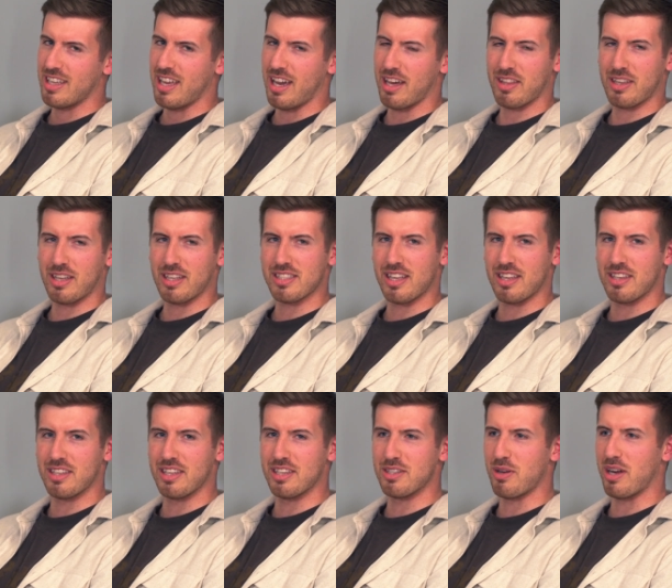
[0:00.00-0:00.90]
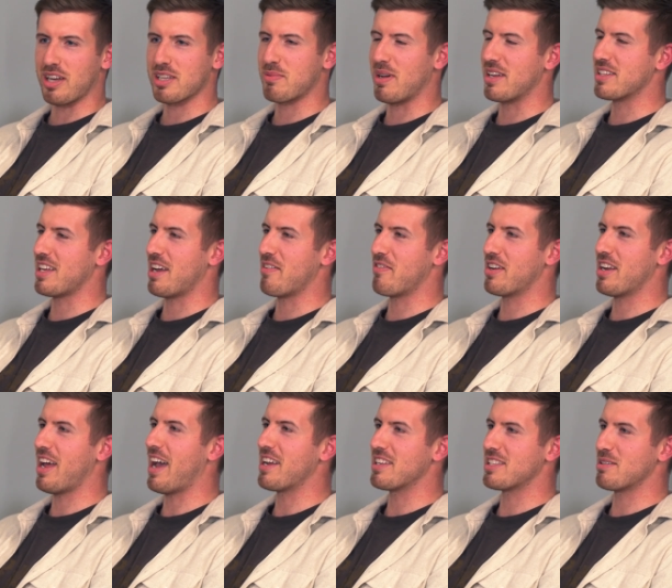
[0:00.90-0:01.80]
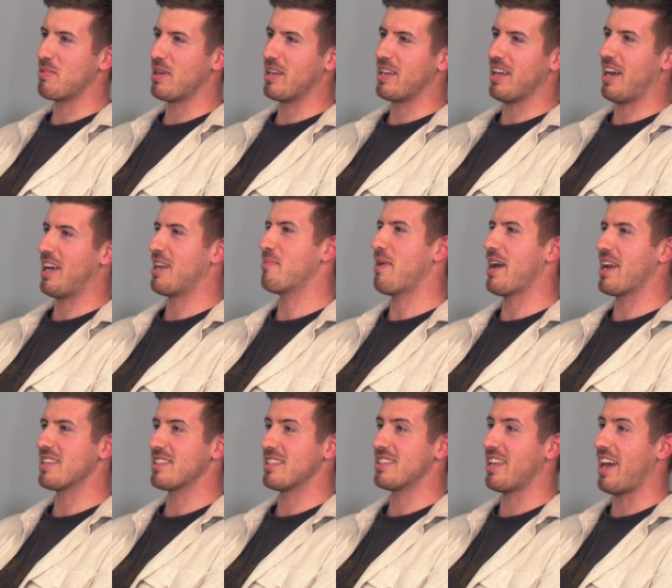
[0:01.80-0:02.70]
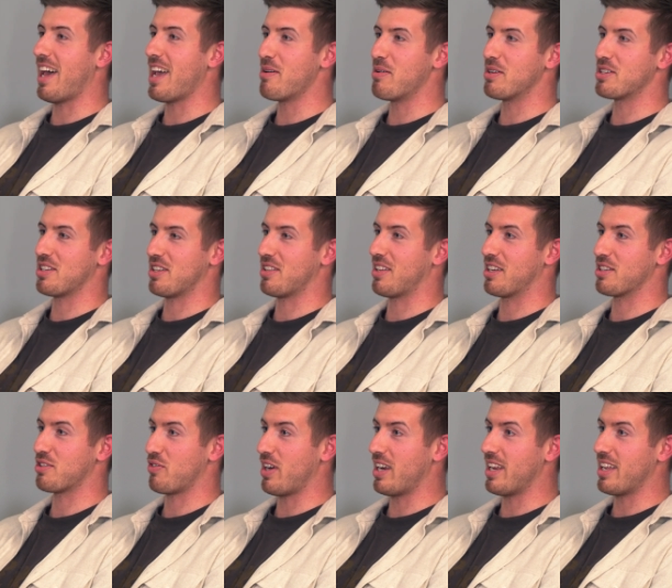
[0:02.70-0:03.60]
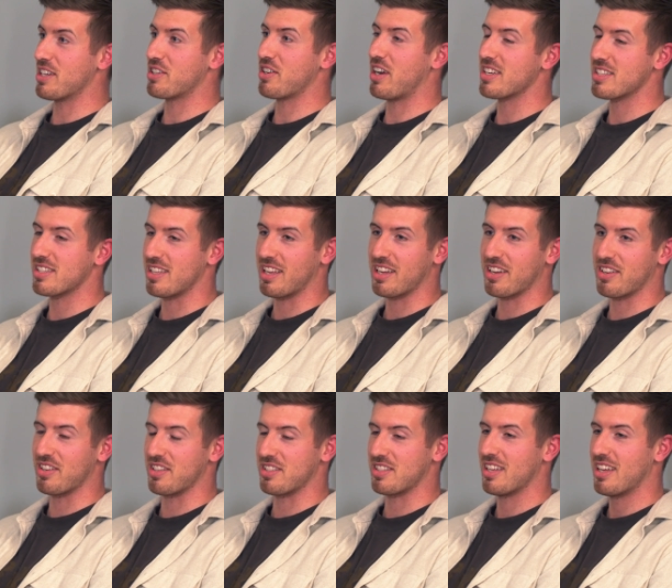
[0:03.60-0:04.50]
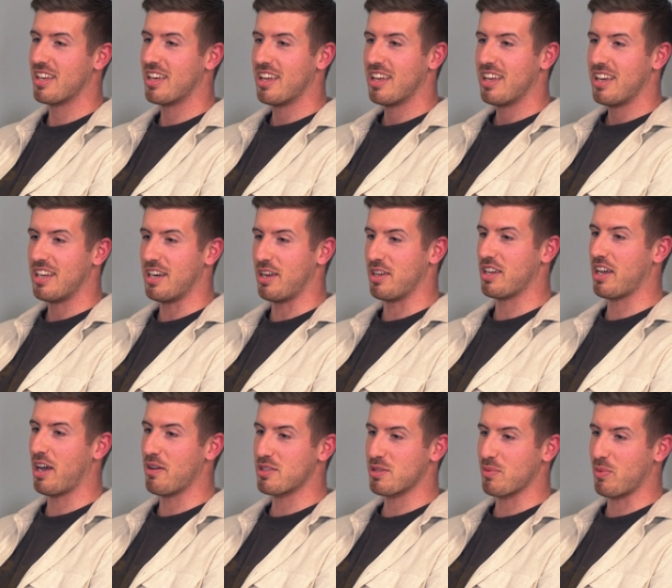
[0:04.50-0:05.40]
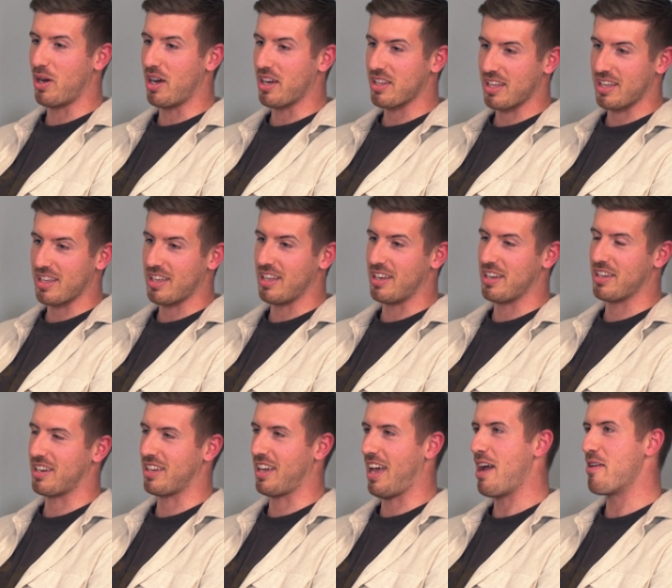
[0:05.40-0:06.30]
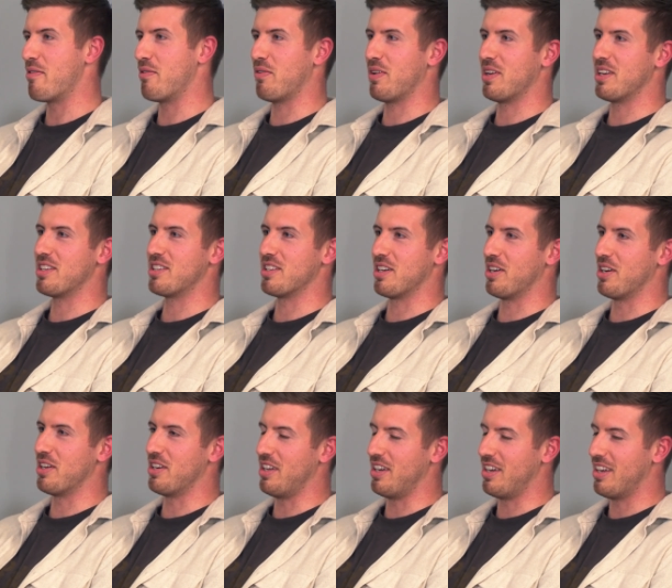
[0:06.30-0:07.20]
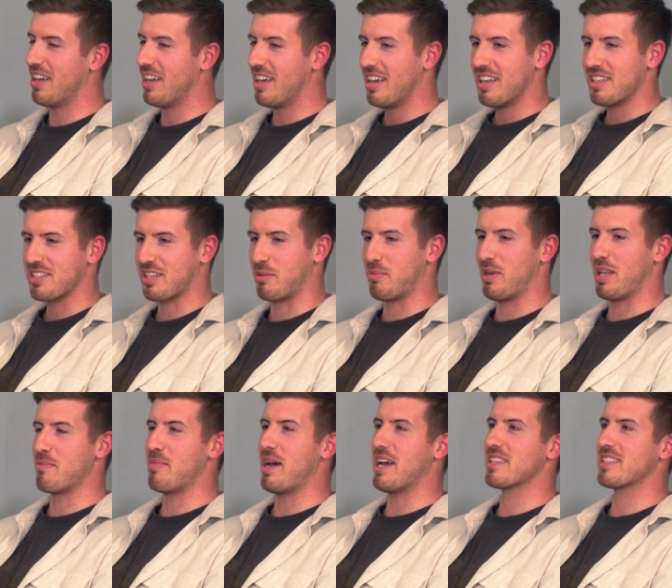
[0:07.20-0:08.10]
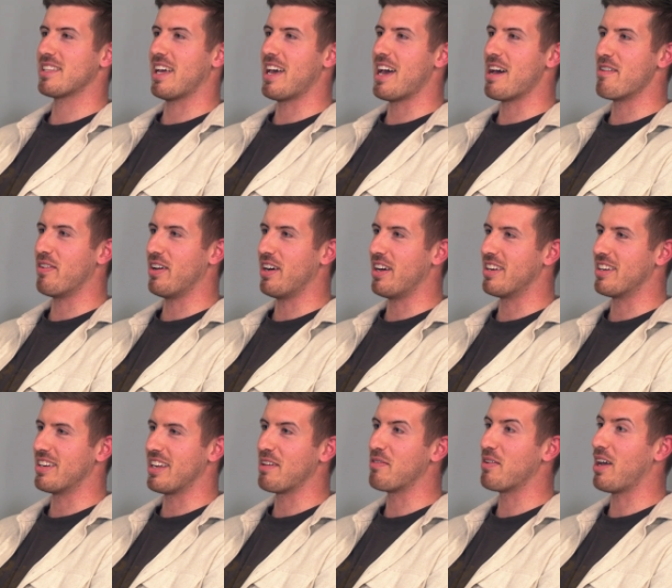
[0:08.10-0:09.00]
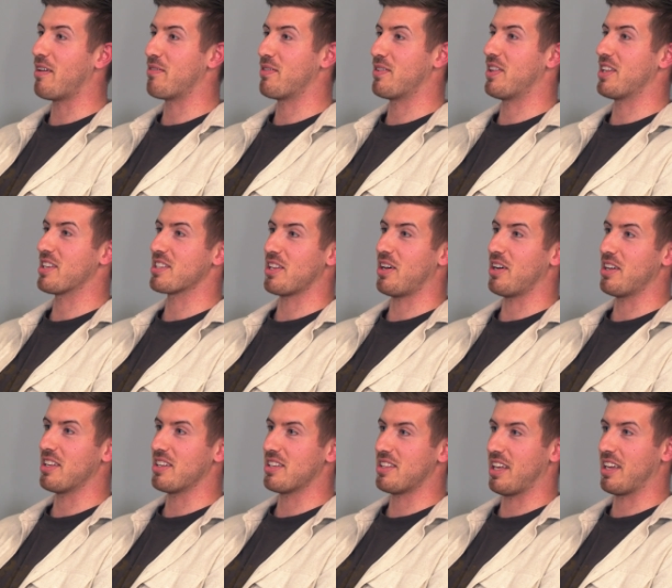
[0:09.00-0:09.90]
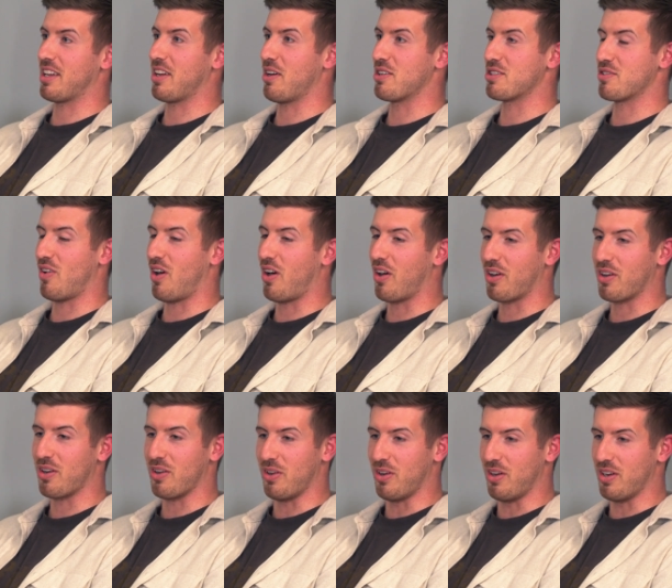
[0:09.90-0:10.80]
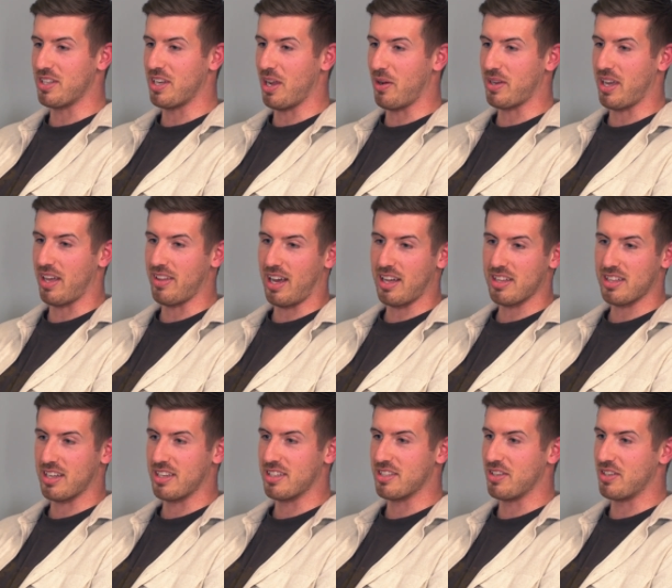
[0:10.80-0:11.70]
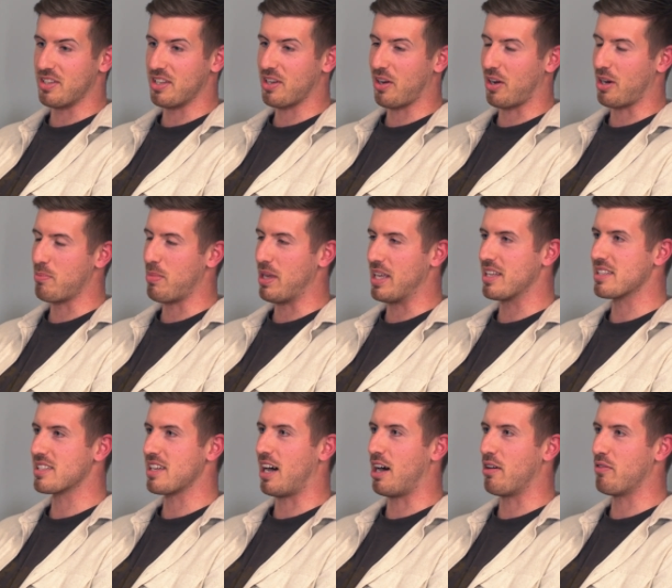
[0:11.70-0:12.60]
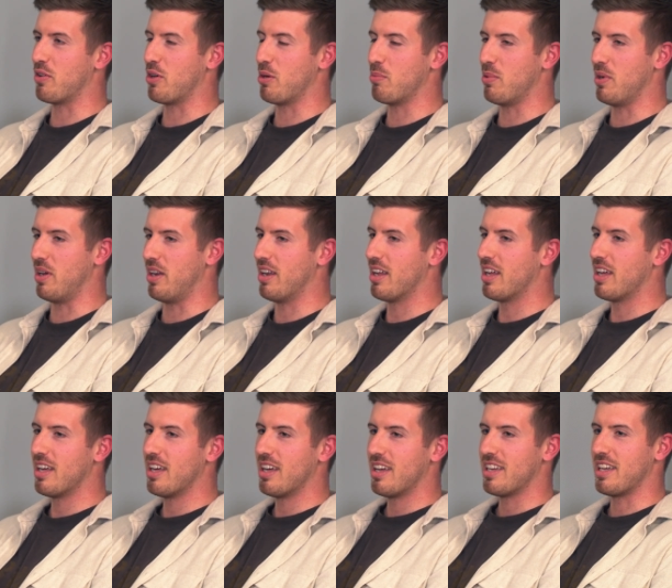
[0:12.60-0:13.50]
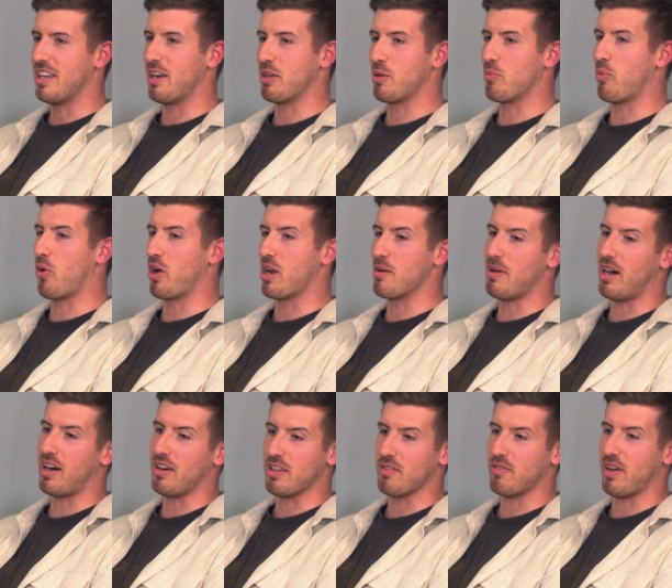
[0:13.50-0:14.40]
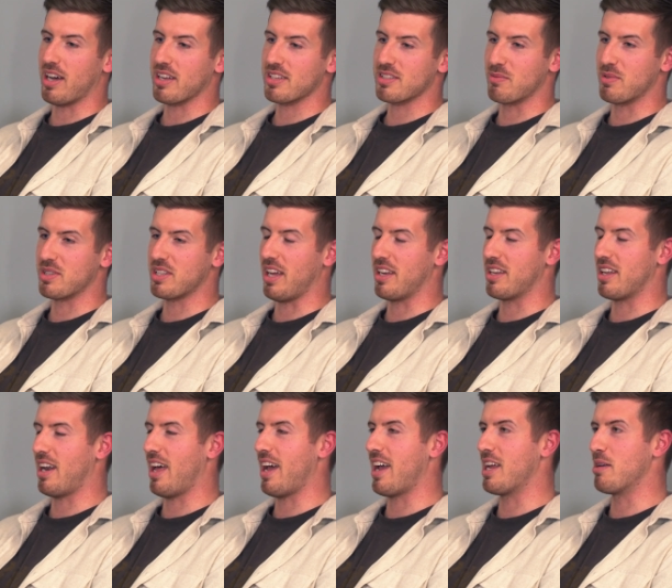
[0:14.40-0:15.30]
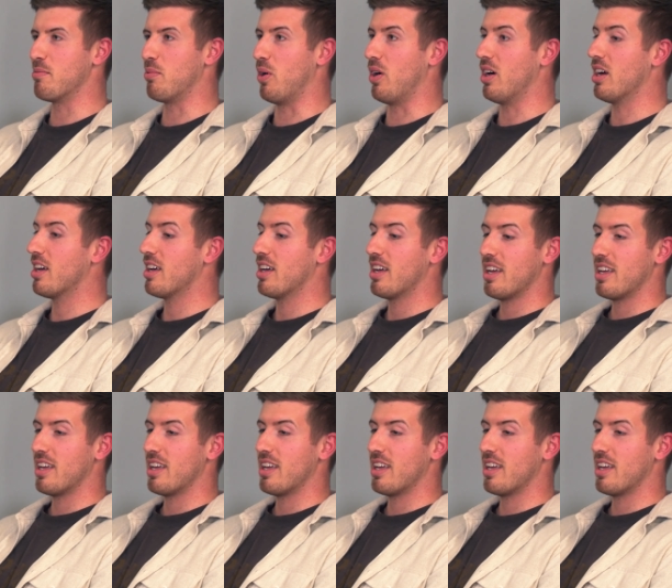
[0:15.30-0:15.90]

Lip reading: I think he said, did you expect every day to be an amazing day? Which I think is really interesting, because, you go to work thinking you're going to get everything done and it's going to be the best day ever. And if you have the slightest thing goes wrong or you don't get that thing done, you kind of beat yourself up and, you worry about the fact somebody's getting delayed. But